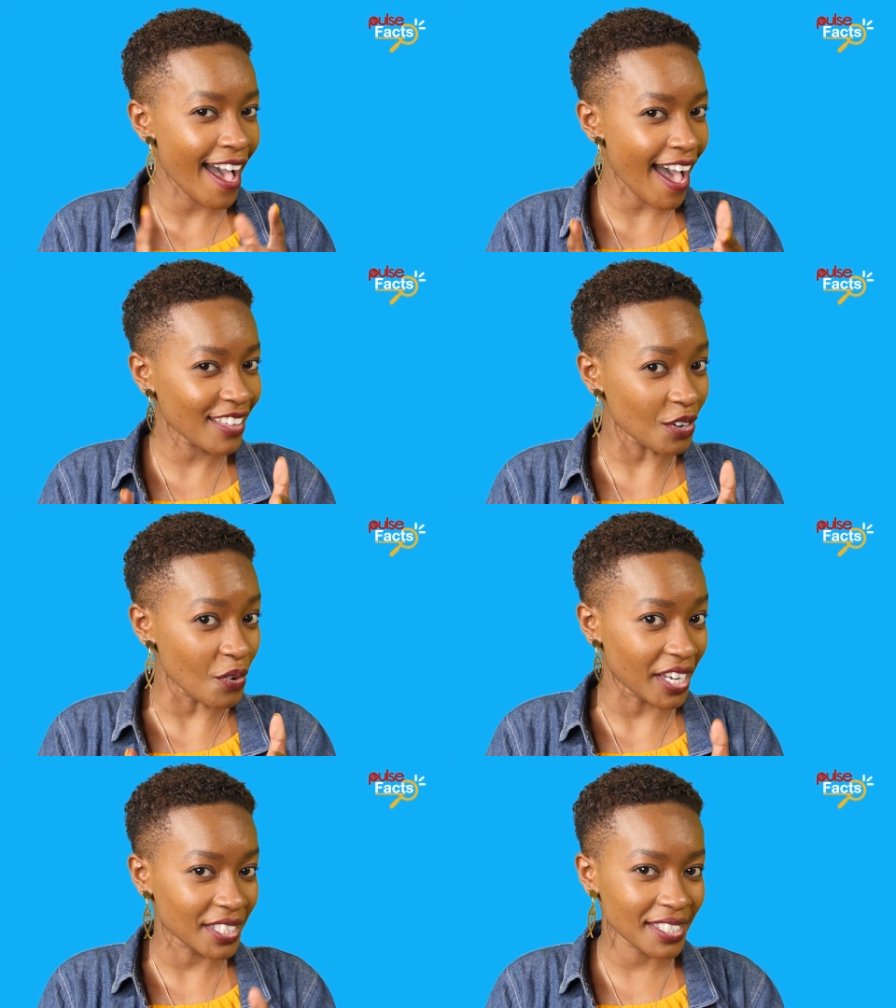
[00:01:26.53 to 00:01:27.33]

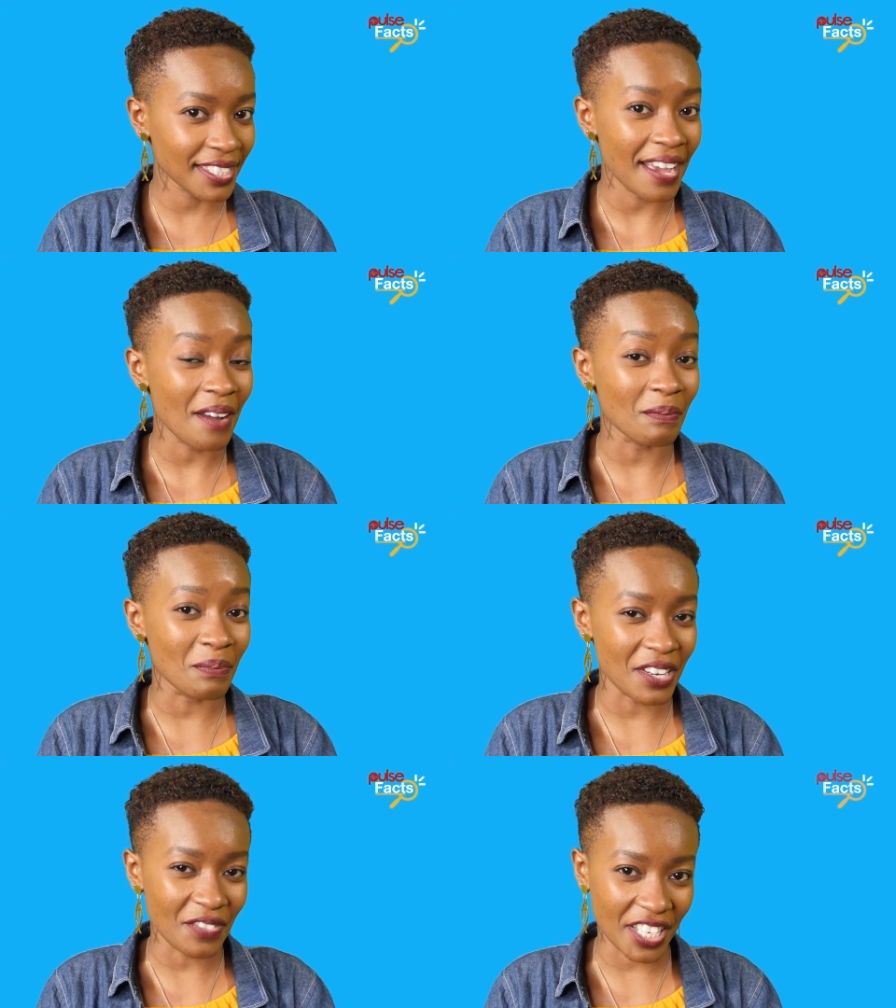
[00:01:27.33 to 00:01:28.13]
Otherwise,
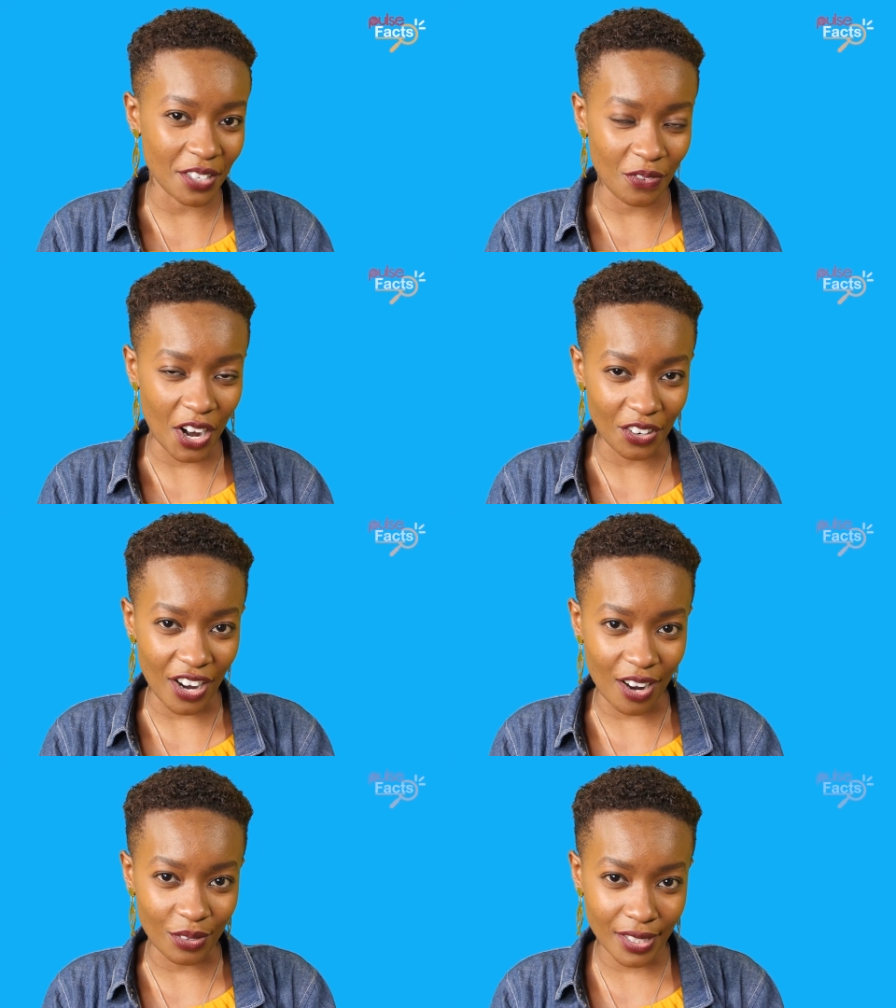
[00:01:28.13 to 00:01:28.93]
be ready for a
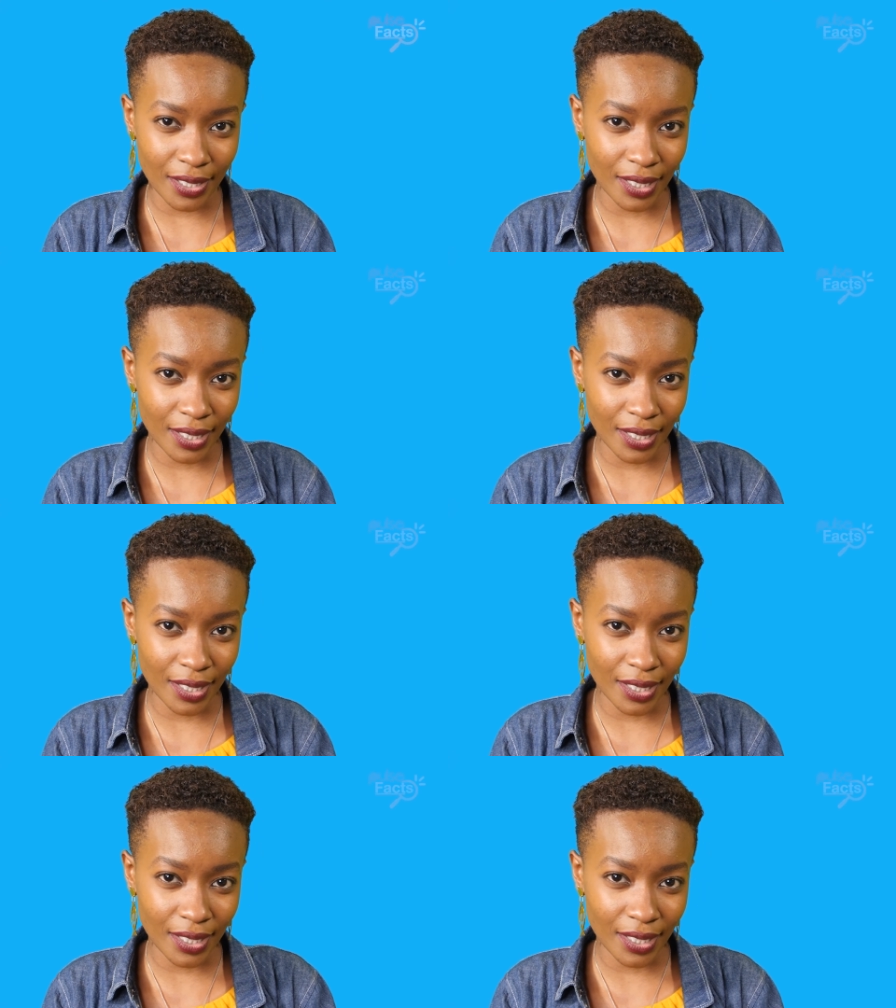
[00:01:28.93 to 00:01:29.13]
knockout.